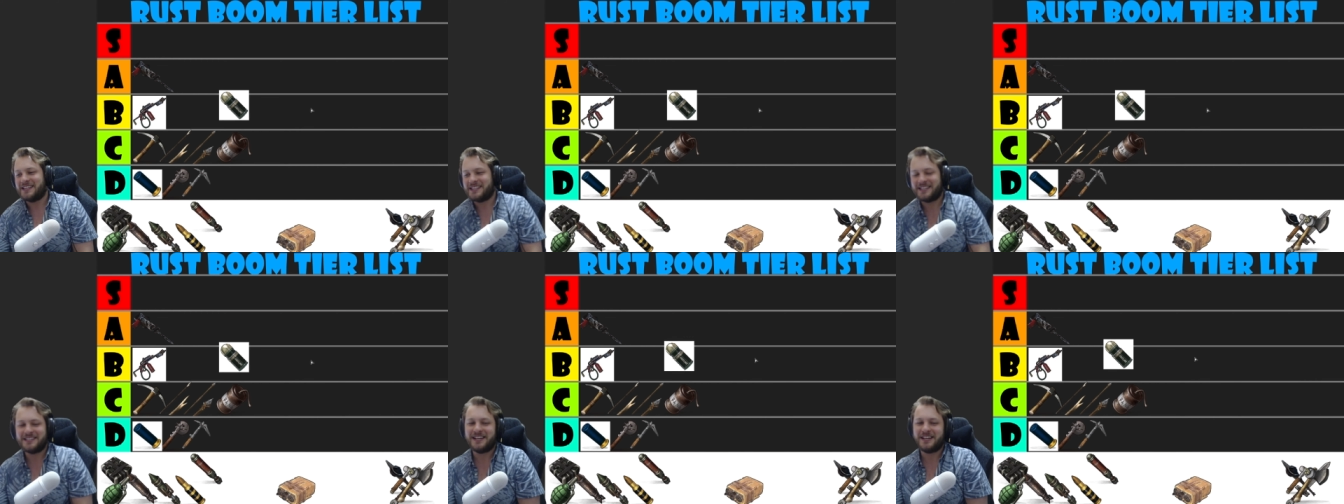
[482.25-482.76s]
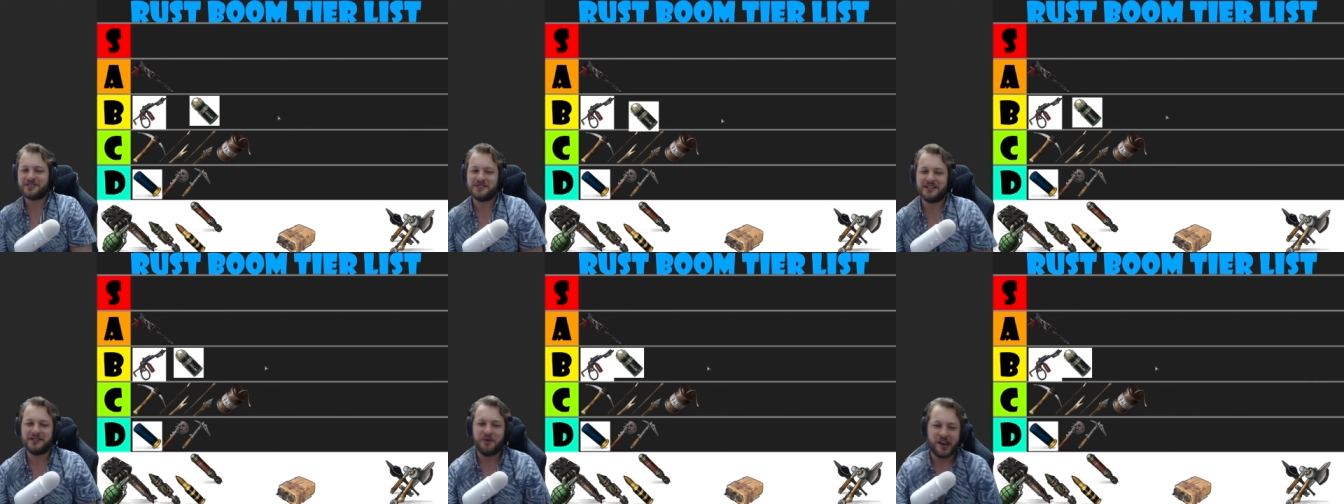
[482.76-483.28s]
This is an
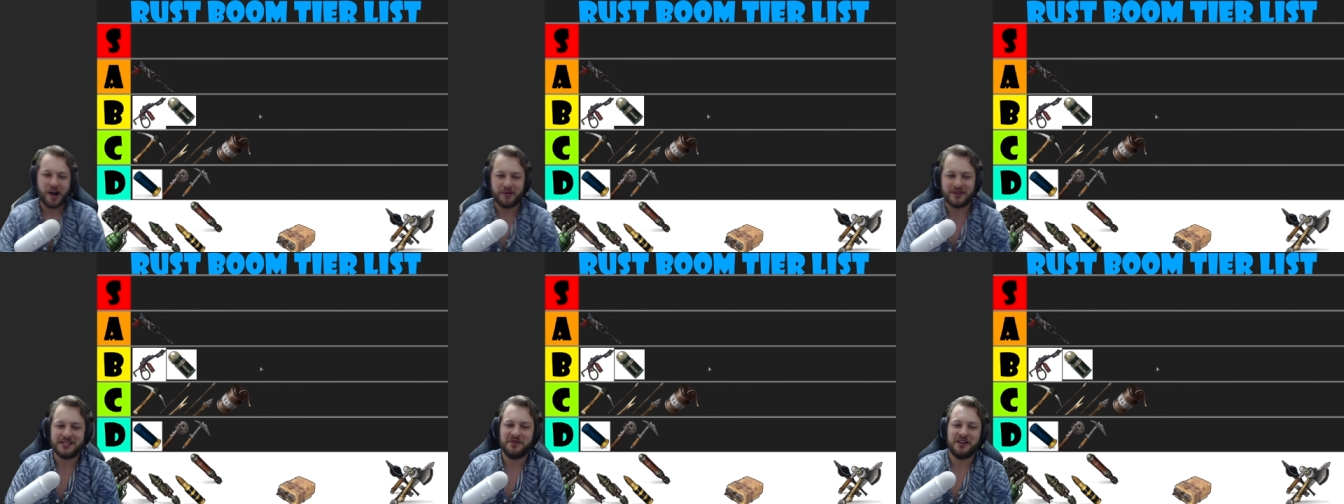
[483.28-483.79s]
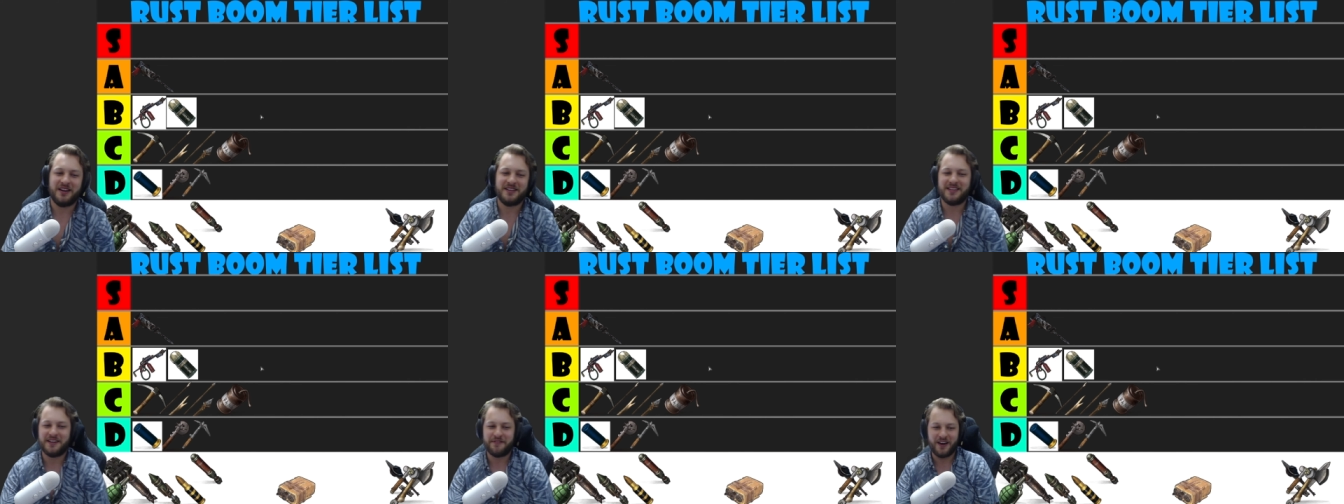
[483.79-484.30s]
interesting one. I want to see what you guys
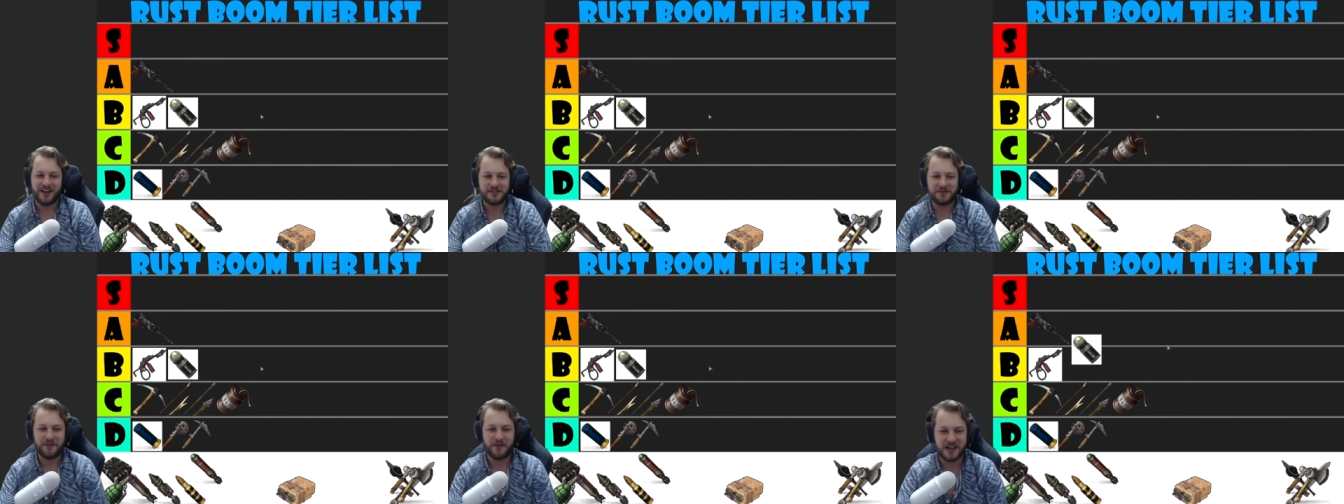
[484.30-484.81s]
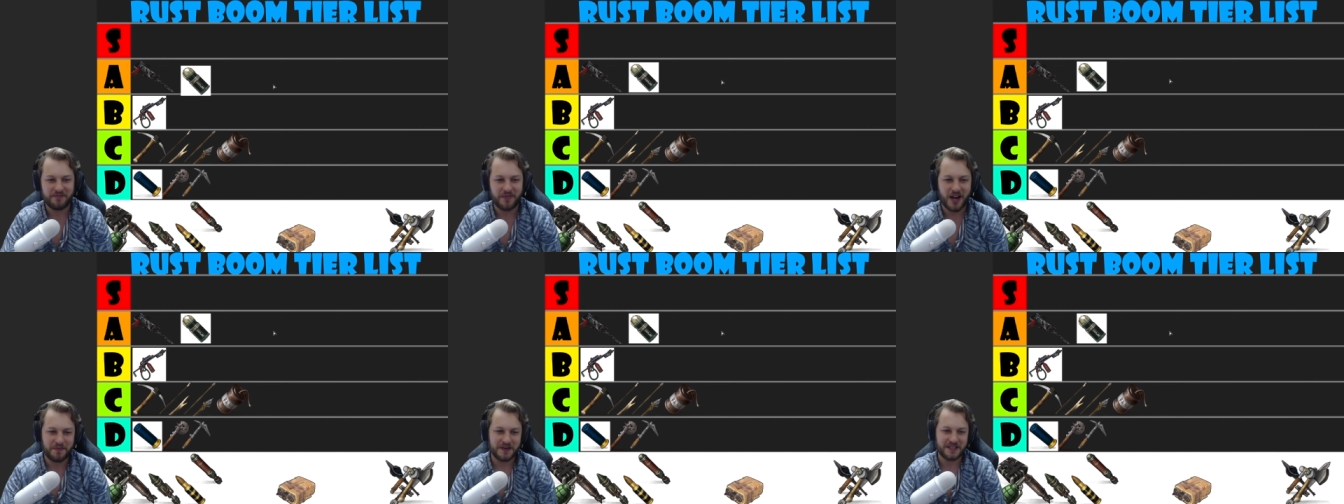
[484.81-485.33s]
think first before I give
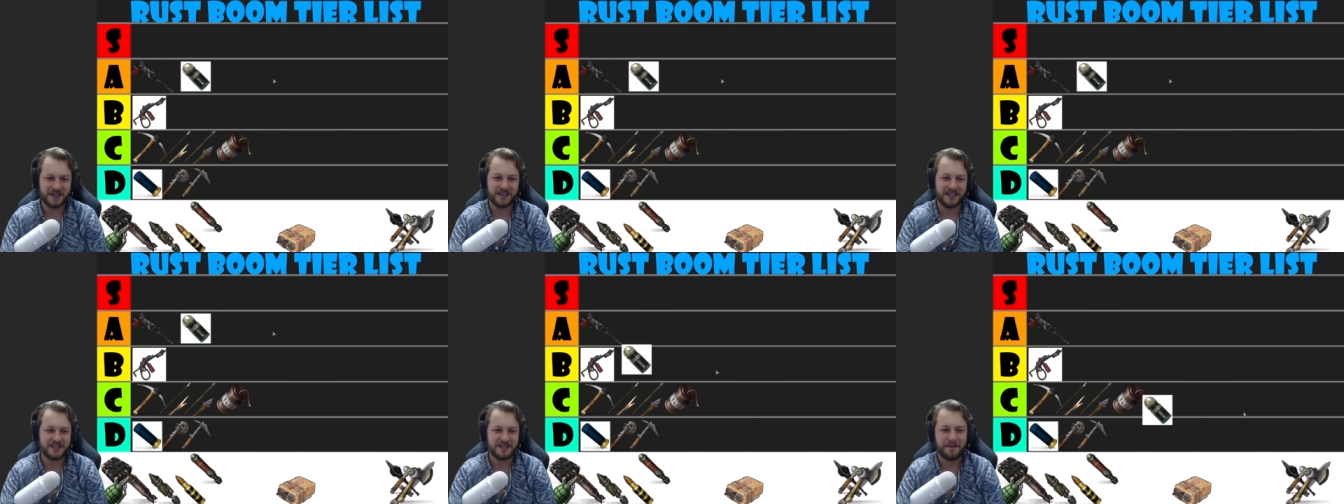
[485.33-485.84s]
my opinion on this.